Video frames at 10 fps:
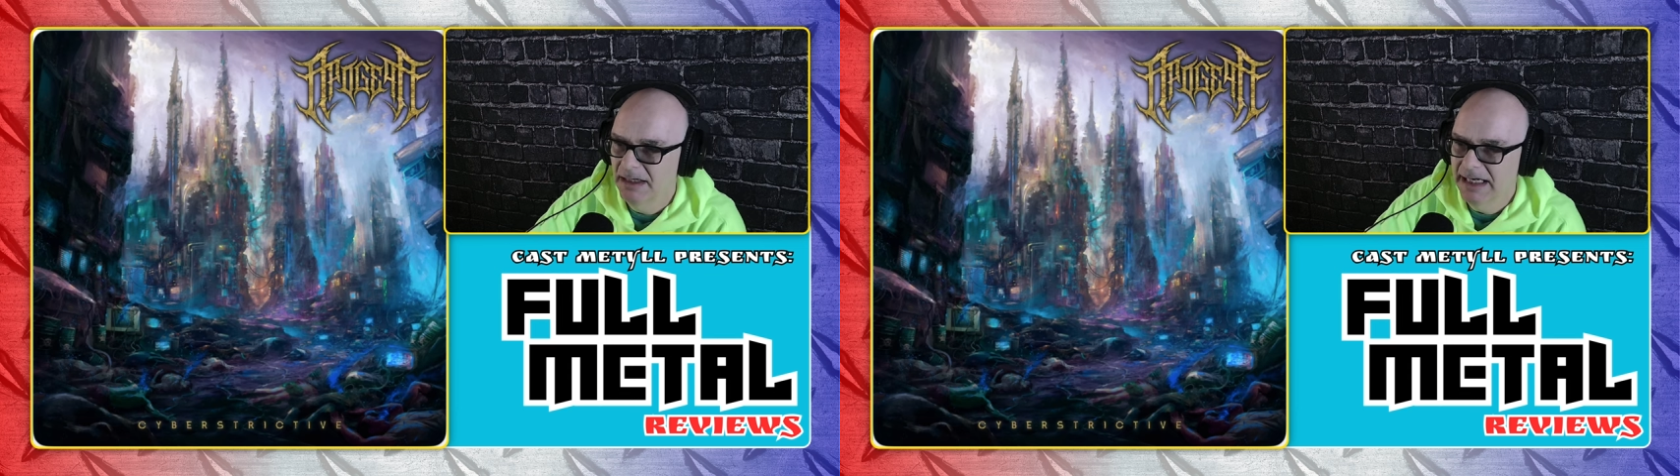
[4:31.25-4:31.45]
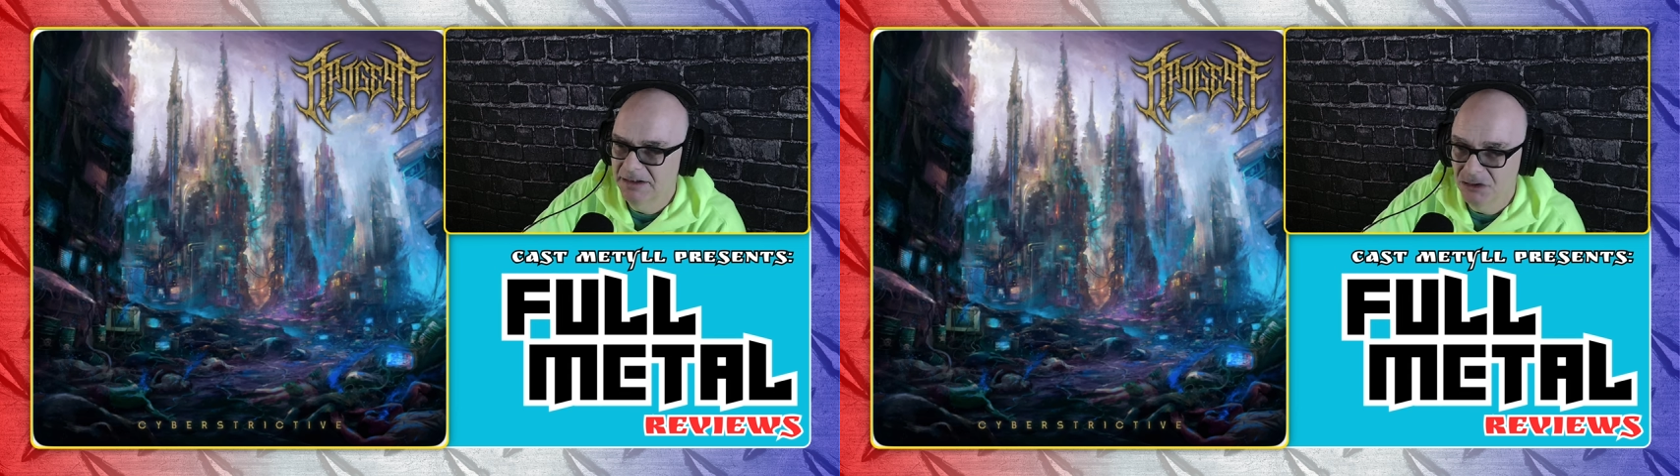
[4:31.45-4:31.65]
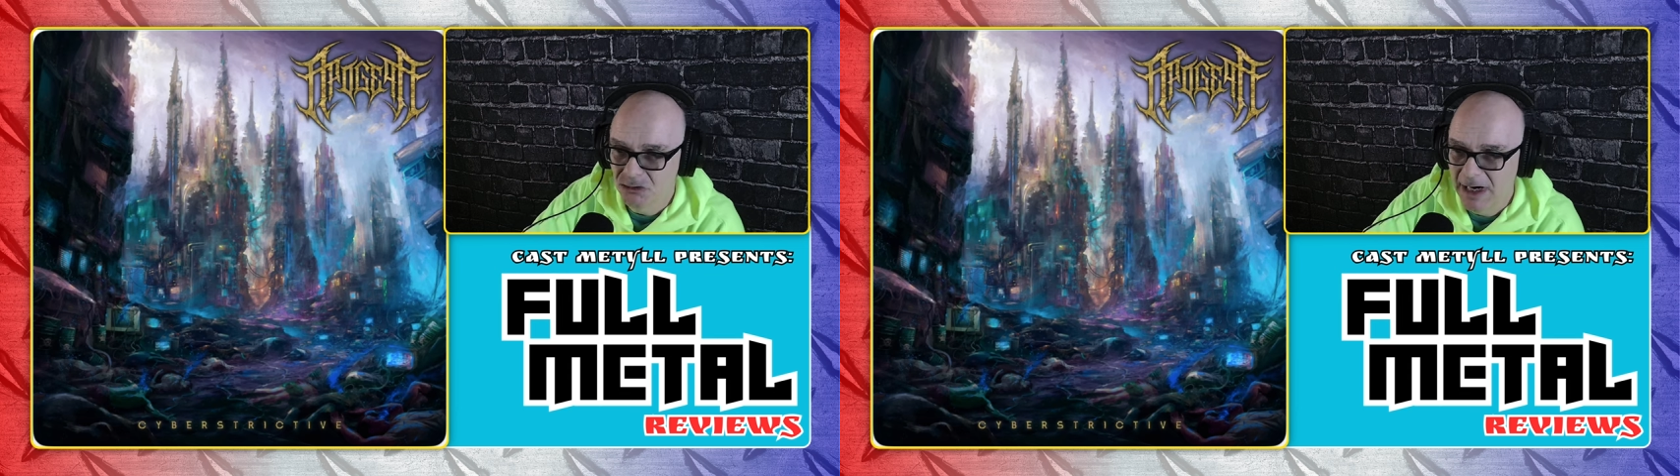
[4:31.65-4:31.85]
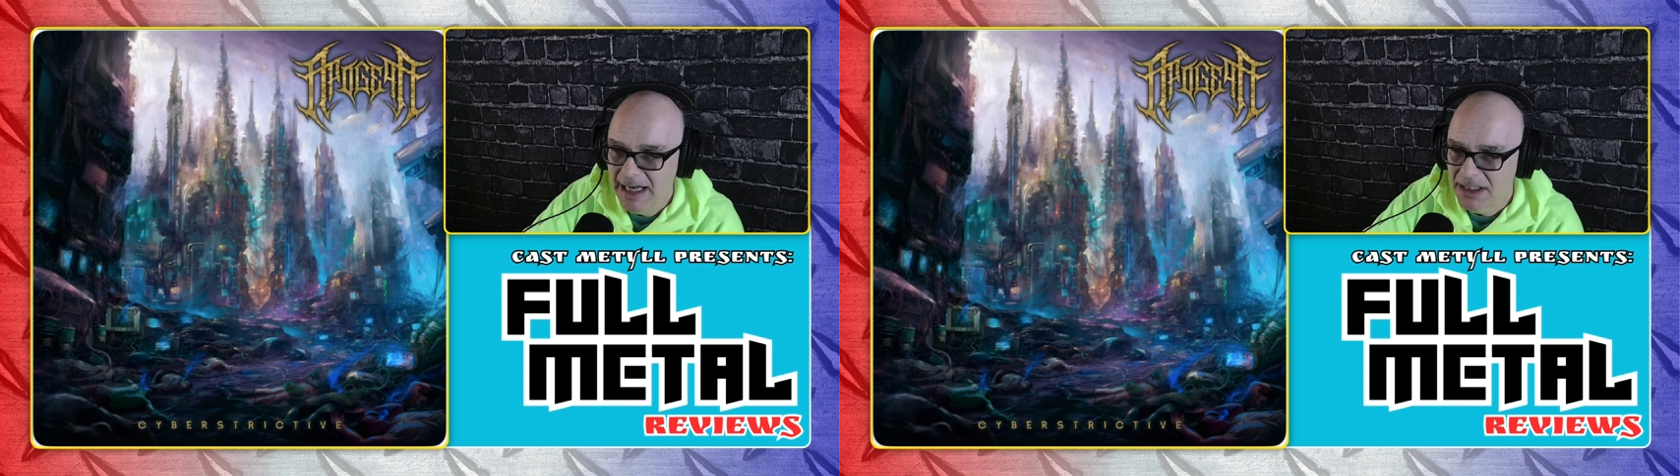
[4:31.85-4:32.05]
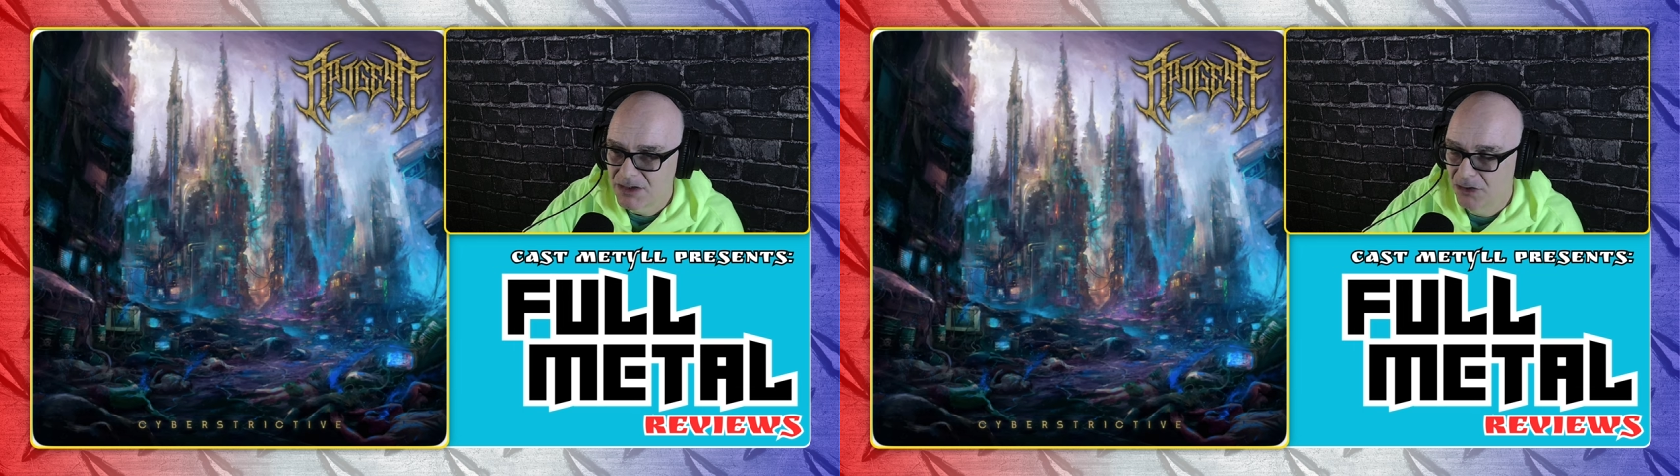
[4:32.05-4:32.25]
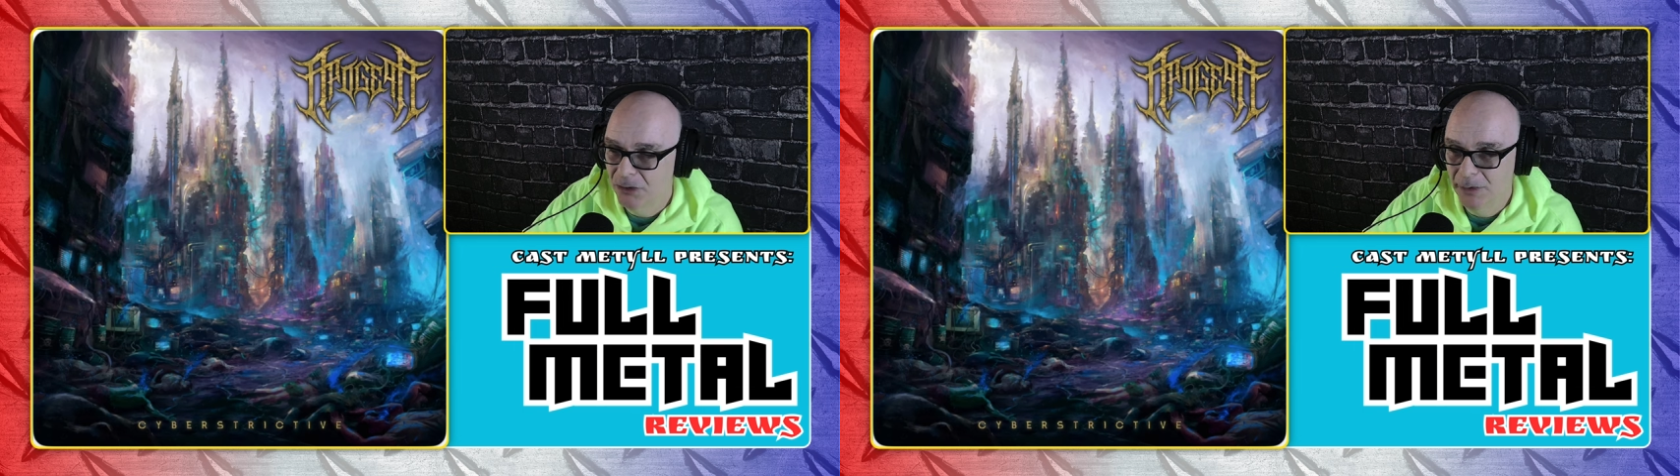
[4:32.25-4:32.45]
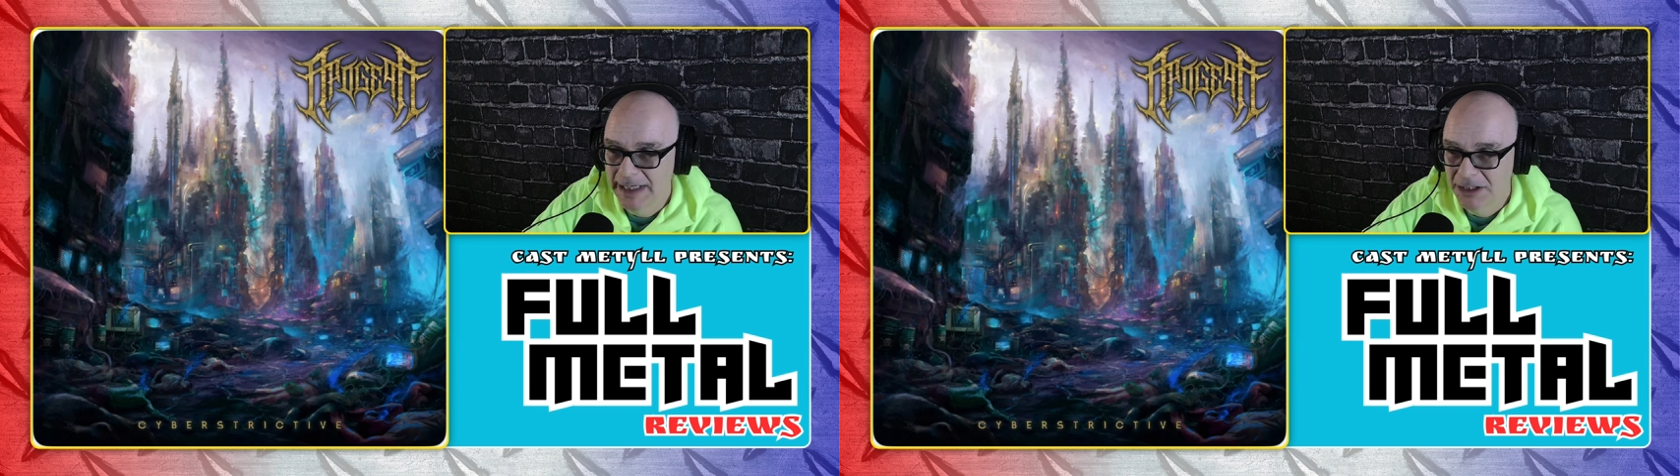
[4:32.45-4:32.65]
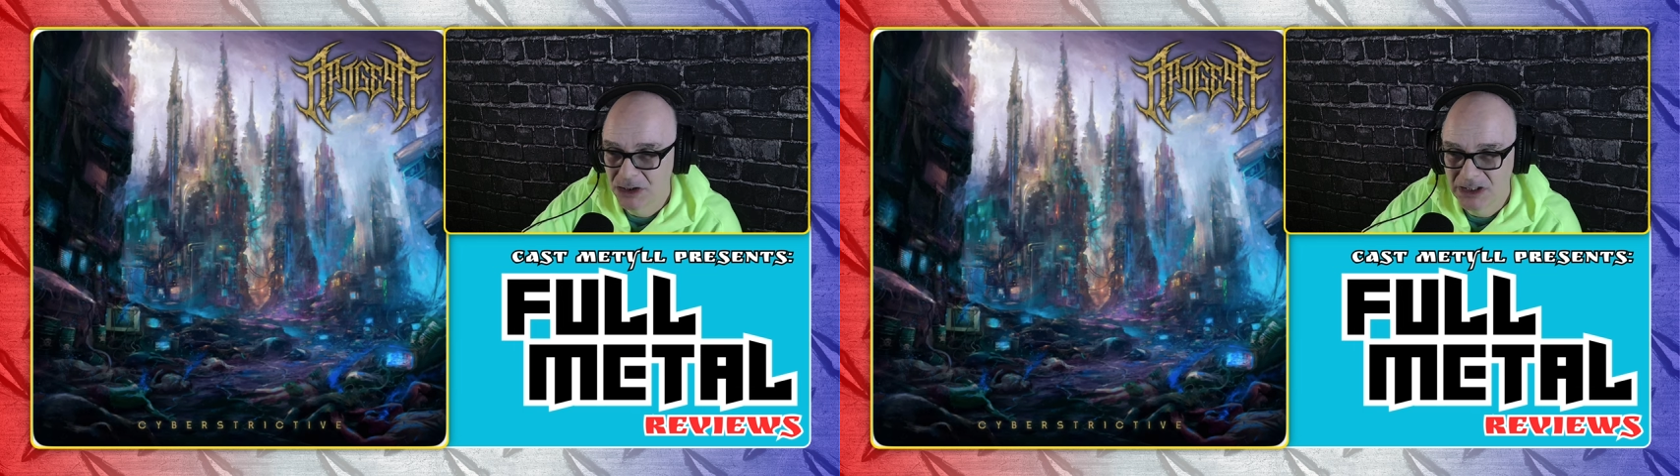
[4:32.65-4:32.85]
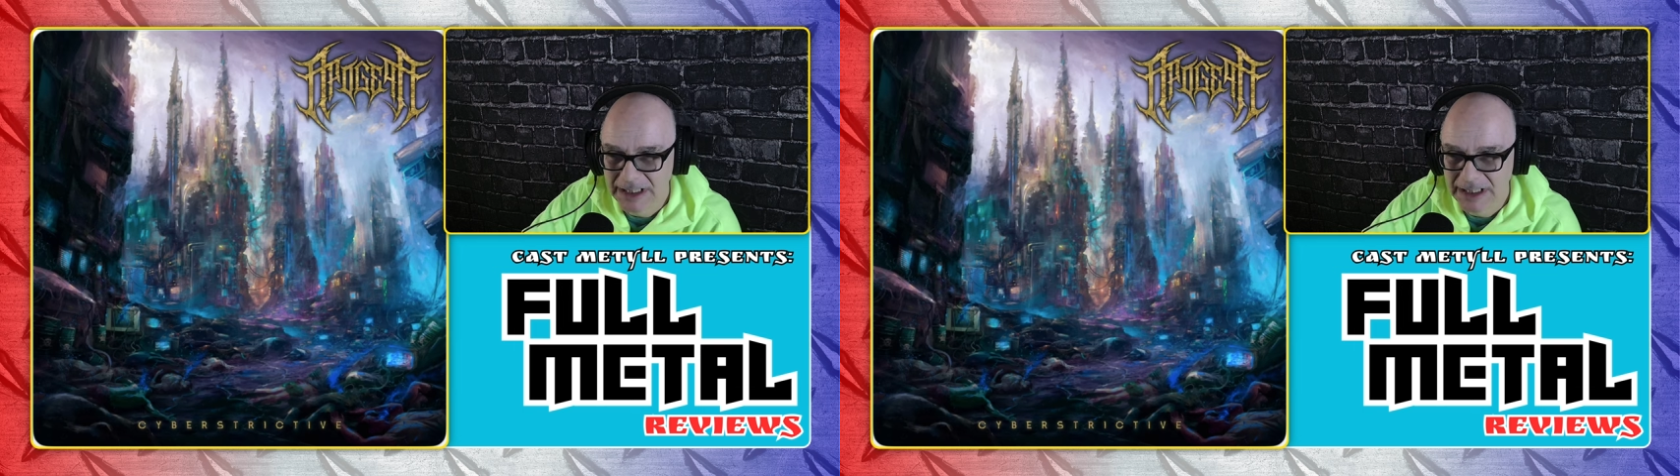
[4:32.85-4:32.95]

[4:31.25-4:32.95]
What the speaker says: and the tracks are arranged